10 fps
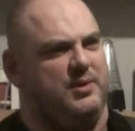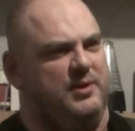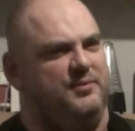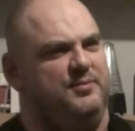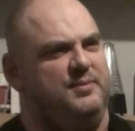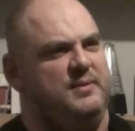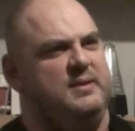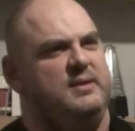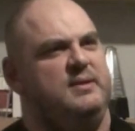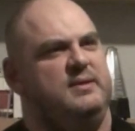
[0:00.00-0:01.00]
kind of
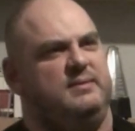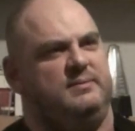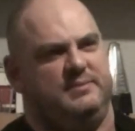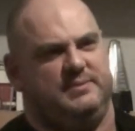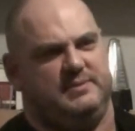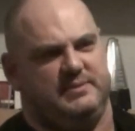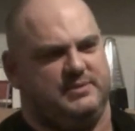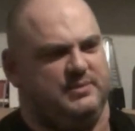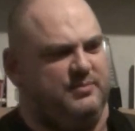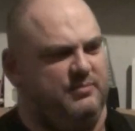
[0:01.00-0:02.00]

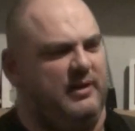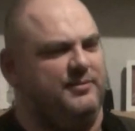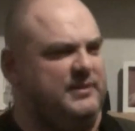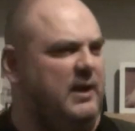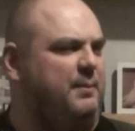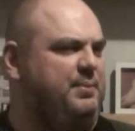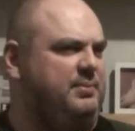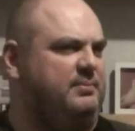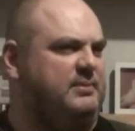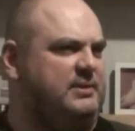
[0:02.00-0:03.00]
sort of roughed up
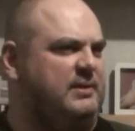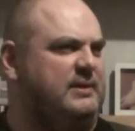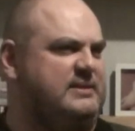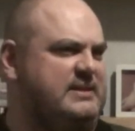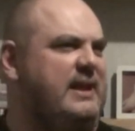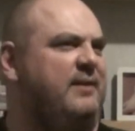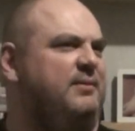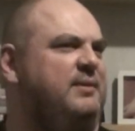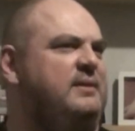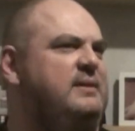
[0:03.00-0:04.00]
kind of
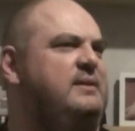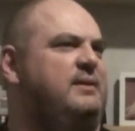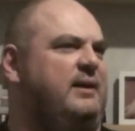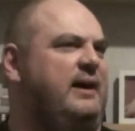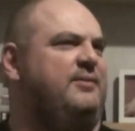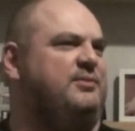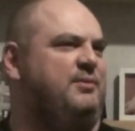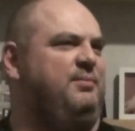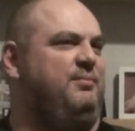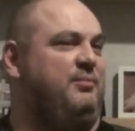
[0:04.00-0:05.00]
sound, I have
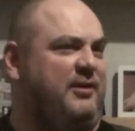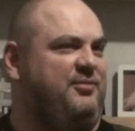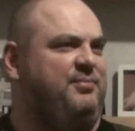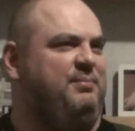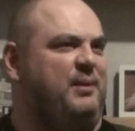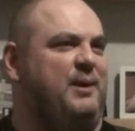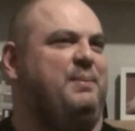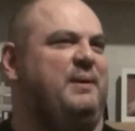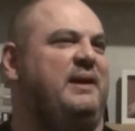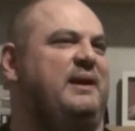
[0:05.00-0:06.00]
to rough my
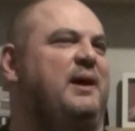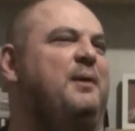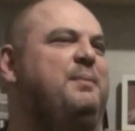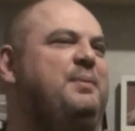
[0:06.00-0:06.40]
playing up.